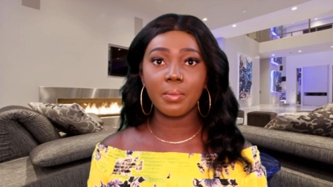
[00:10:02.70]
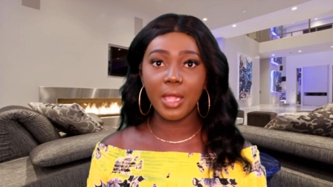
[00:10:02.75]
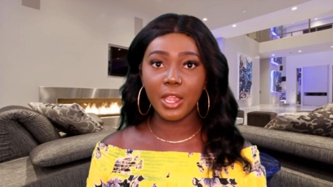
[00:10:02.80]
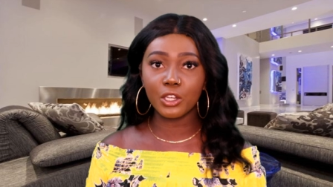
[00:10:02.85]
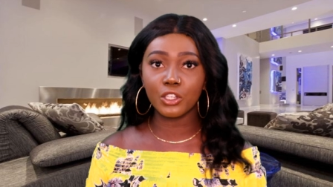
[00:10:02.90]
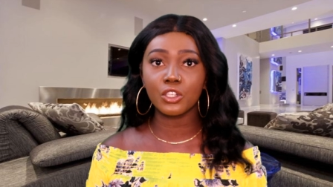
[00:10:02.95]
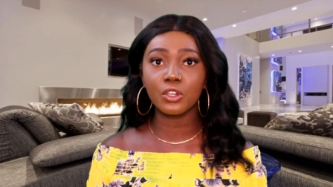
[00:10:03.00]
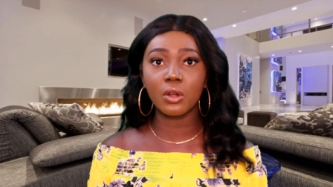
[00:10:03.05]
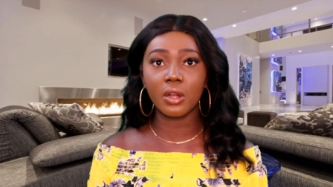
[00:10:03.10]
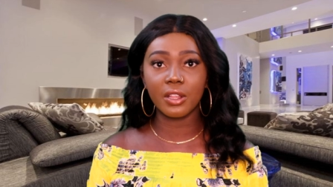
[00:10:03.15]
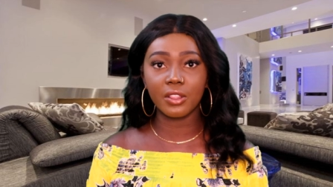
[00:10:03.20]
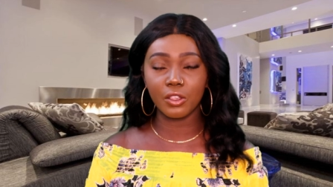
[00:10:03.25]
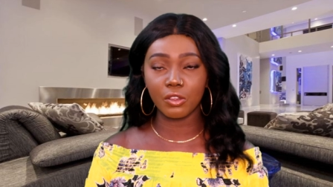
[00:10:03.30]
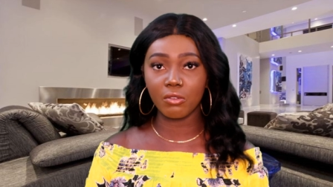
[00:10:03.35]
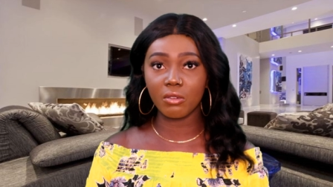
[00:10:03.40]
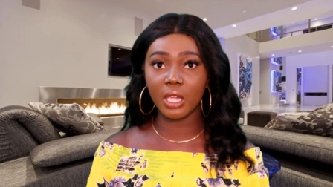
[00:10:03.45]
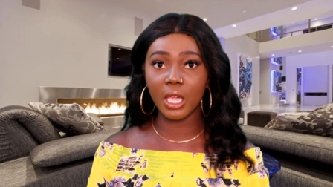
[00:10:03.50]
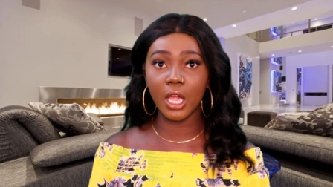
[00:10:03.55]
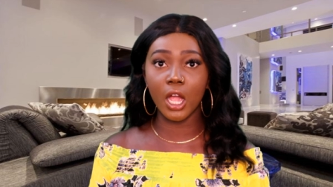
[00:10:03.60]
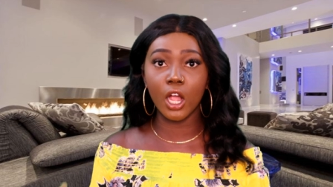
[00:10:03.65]
to make sure that
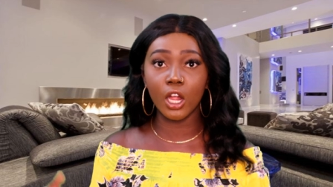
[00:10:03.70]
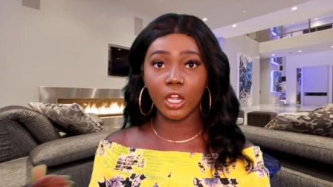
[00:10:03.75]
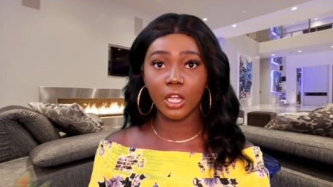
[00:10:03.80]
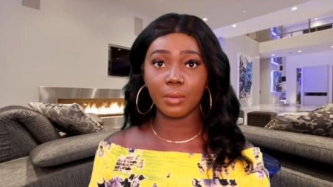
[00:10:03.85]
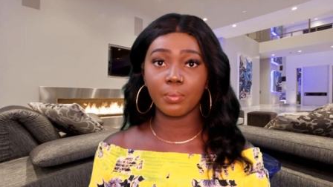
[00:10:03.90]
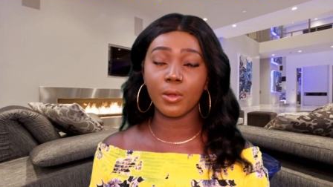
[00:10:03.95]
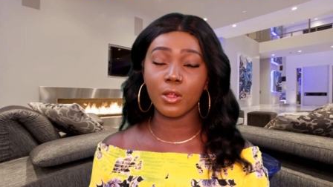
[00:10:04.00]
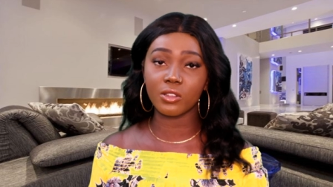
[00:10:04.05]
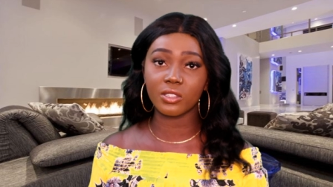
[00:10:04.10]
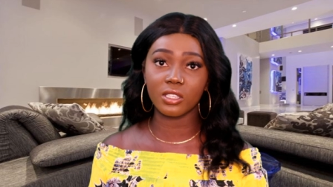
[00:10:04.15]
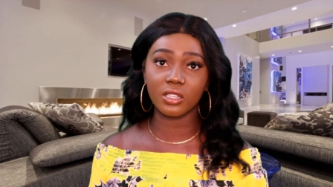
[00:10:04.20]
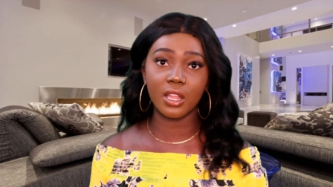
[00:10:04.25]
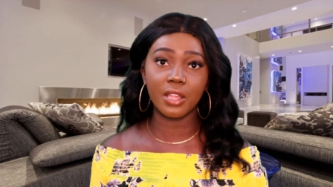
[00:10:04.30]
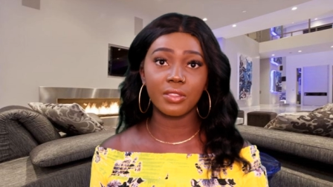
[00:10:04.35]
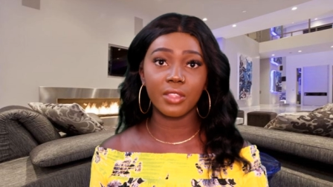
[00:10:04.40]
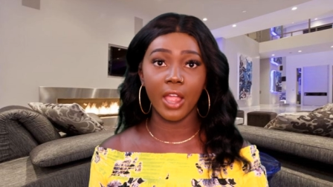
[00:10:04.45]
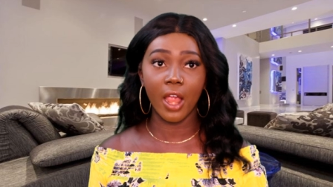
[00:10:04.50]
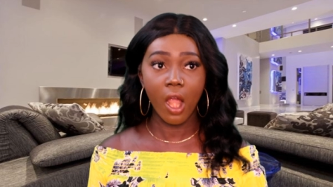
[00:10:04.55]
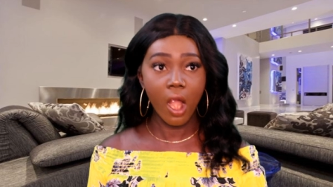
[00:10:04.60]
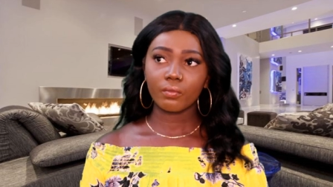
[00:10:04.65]
you get a good person
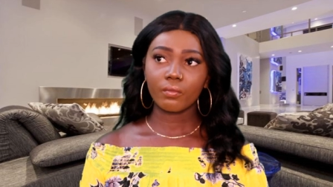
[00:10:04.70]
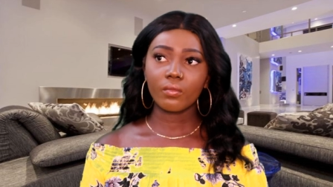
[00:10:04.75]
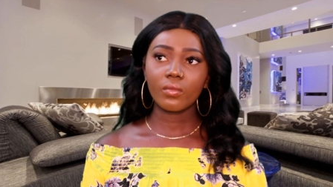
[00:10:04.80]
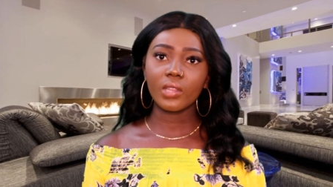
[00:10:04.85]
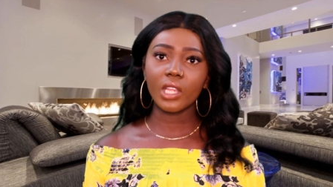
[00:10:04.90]
in there.